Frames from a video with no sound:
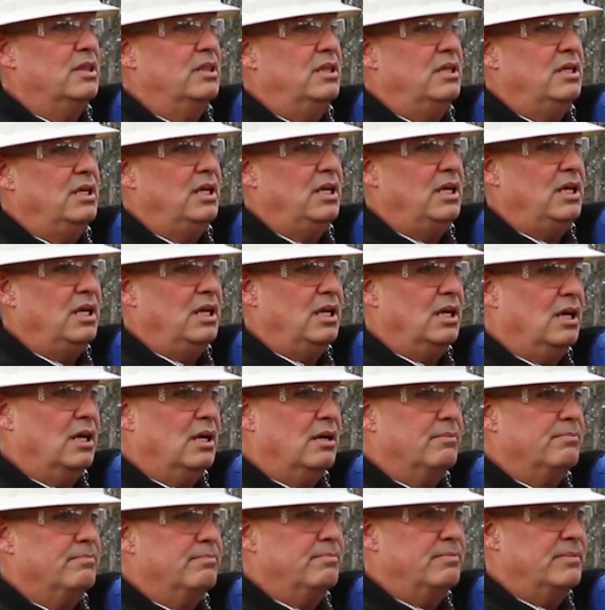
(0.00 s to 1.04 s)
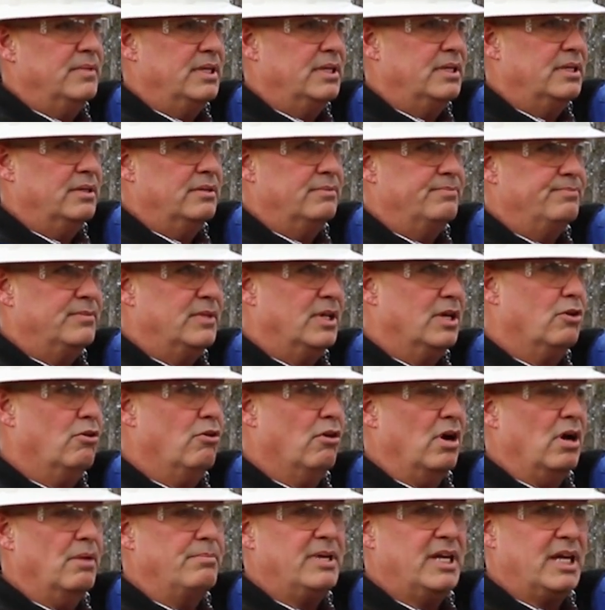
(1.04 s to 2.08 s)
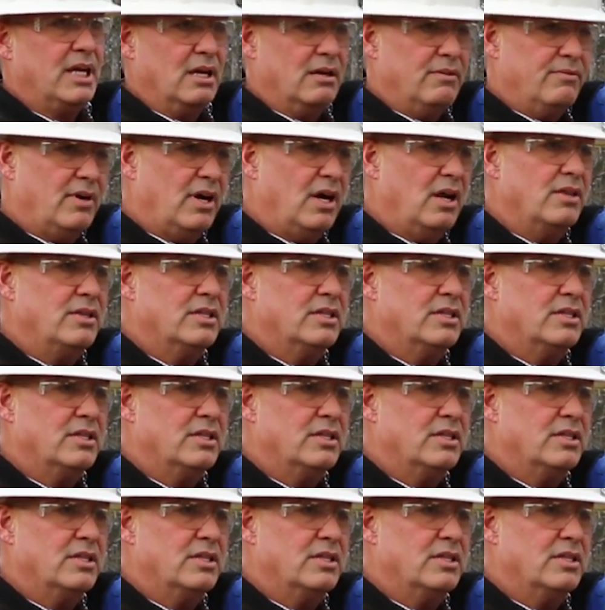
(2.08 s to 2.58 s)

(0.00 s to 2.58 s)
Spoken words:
the grubbing of all